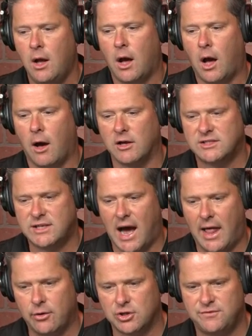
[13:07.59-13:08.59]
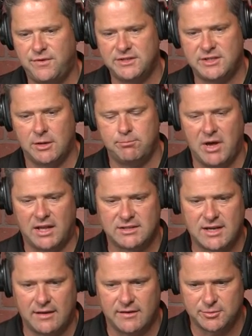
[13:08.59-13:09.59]
Uh, Zollers visited Penn
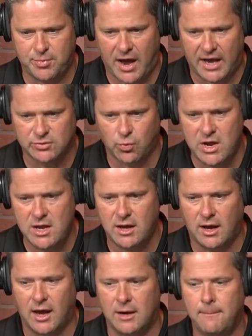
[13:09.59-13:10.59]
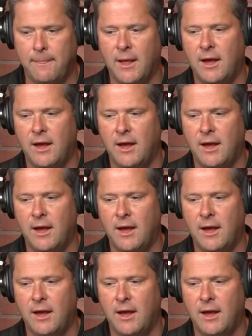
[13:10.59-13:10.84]
State this past weekend